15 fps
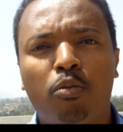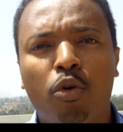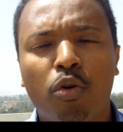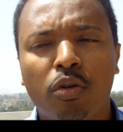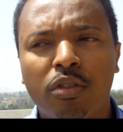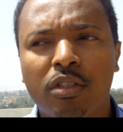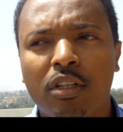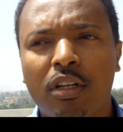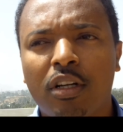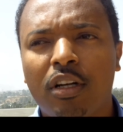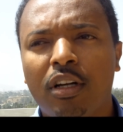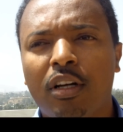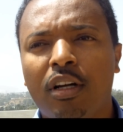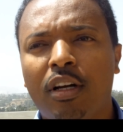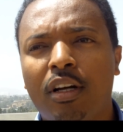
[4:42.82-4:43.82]
Both
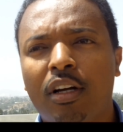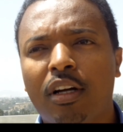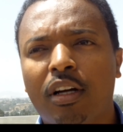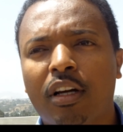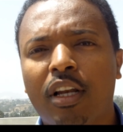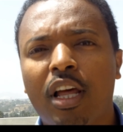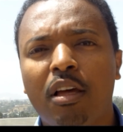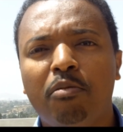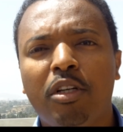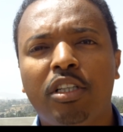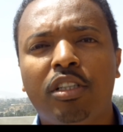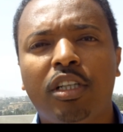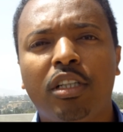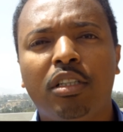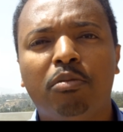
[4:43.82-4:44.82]
climate
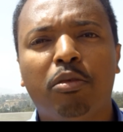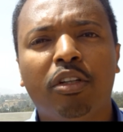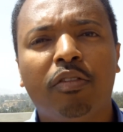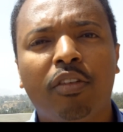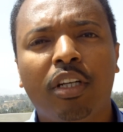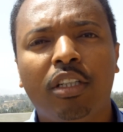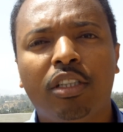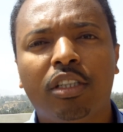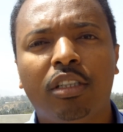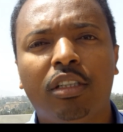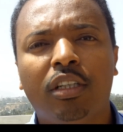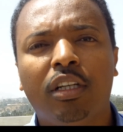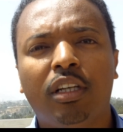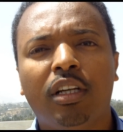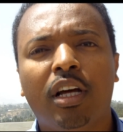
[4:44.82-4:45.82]
change prevention
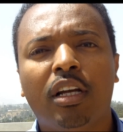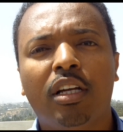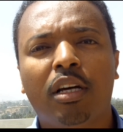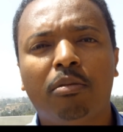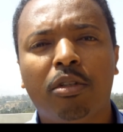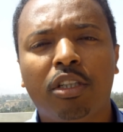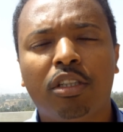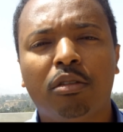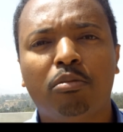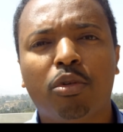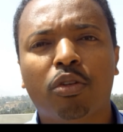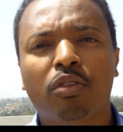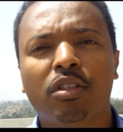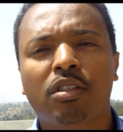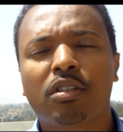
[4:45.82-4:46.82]
and adaptation
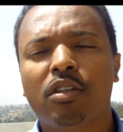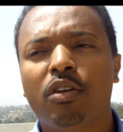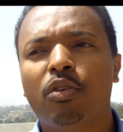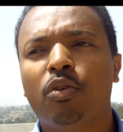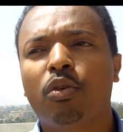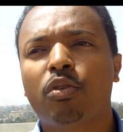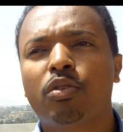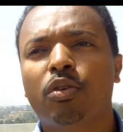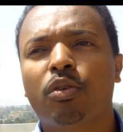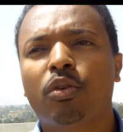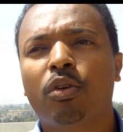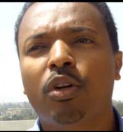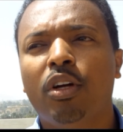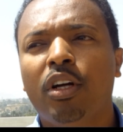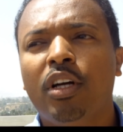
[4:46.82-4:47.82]
process and also
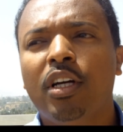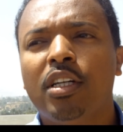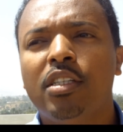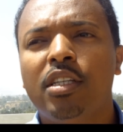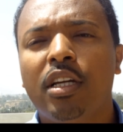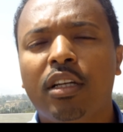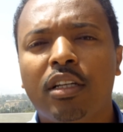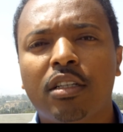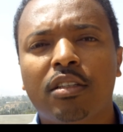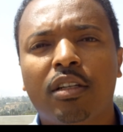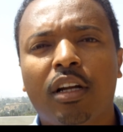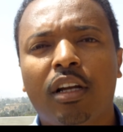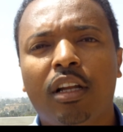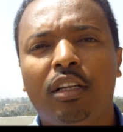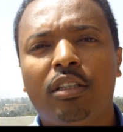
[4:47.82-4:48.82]
the
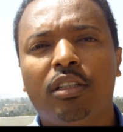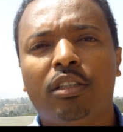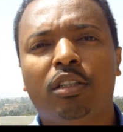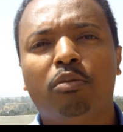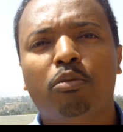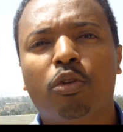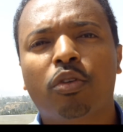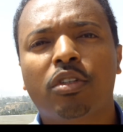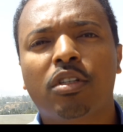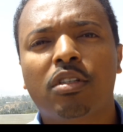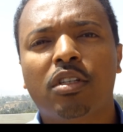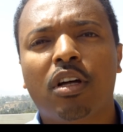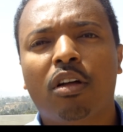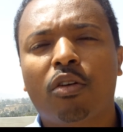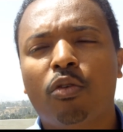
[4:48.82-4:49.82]
industrialization
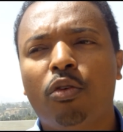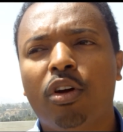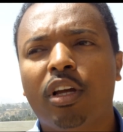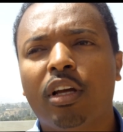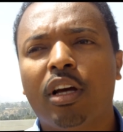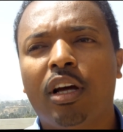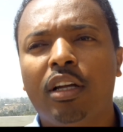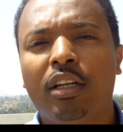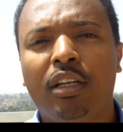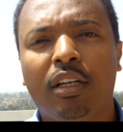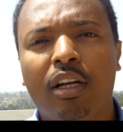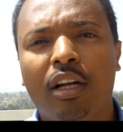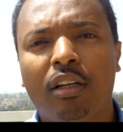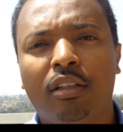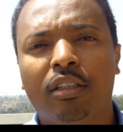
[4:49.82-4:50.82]
process are going hand in
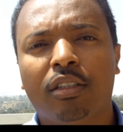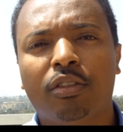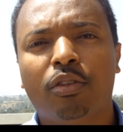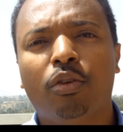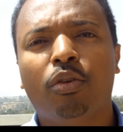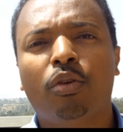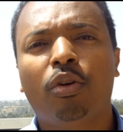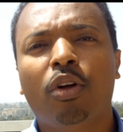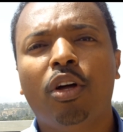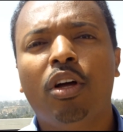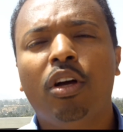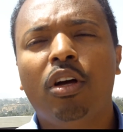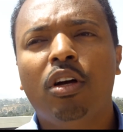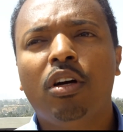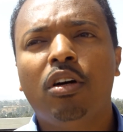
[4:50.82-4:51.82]
hand. So
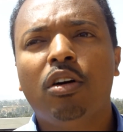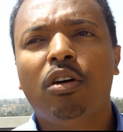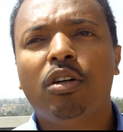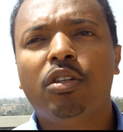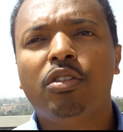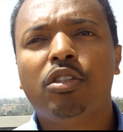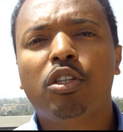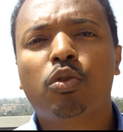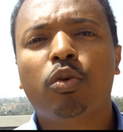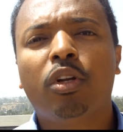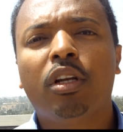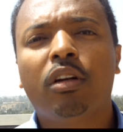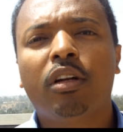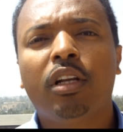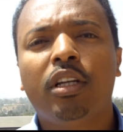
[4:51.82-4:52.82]
this
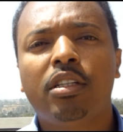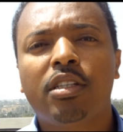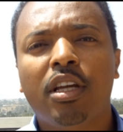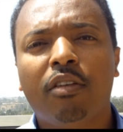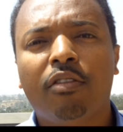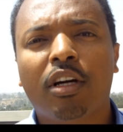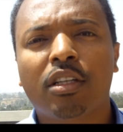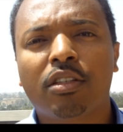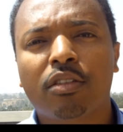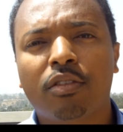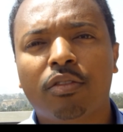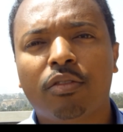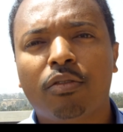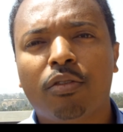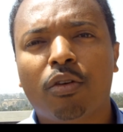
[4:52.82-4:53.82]
will really save us
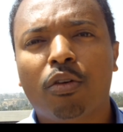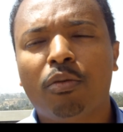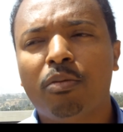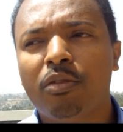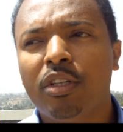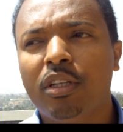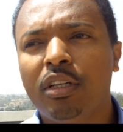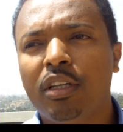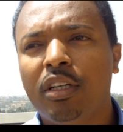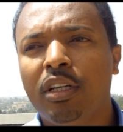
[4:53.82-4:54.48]
from the